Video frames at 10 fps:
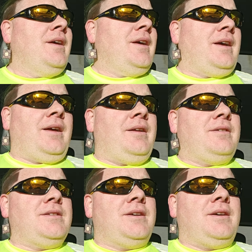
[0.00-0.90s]

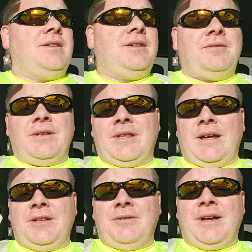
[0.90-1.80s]
And to deal with
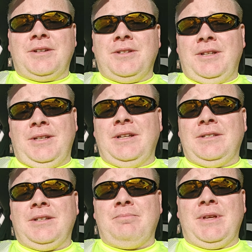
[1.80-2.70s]
that, you actually
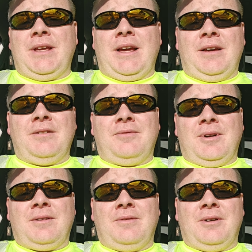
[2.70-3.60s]
need to be out of
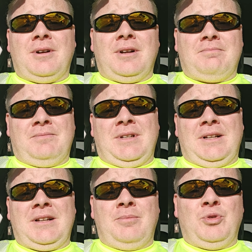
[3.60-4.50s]
work for
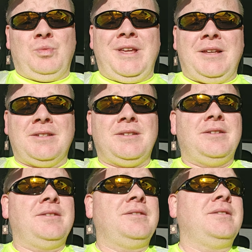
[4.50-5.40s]
a couple
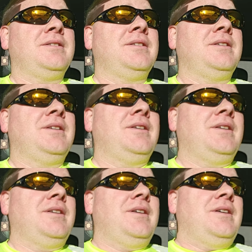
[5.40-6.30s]
weeks.
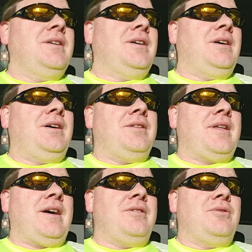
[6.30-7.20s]

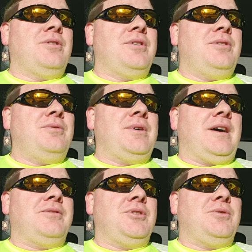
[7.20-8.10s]
That or you
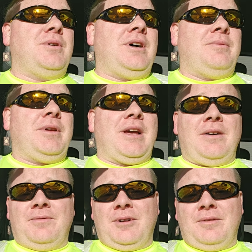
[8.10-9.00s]
have to be
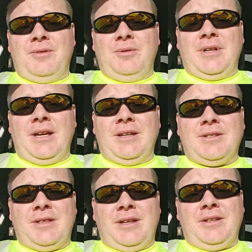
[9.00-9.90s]
out for a few
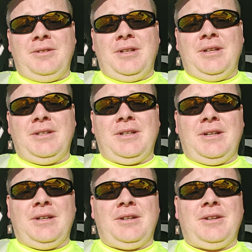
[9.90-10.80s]
days and then you need,
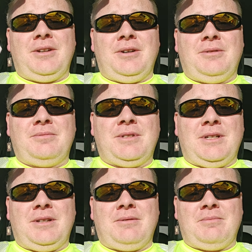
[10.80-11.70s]

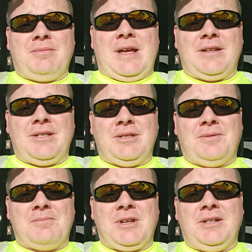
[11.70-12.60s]
to medicines
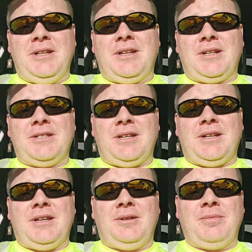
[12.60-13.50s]
from the clinic
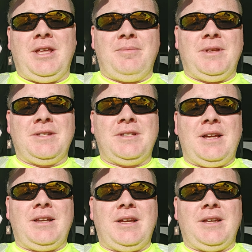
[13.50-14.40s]
to help keep you
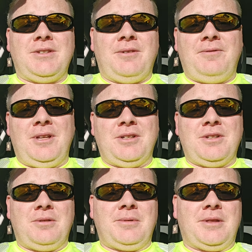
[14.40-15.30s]
steady as you finish
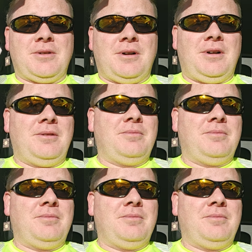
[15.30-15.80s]
your withdrawal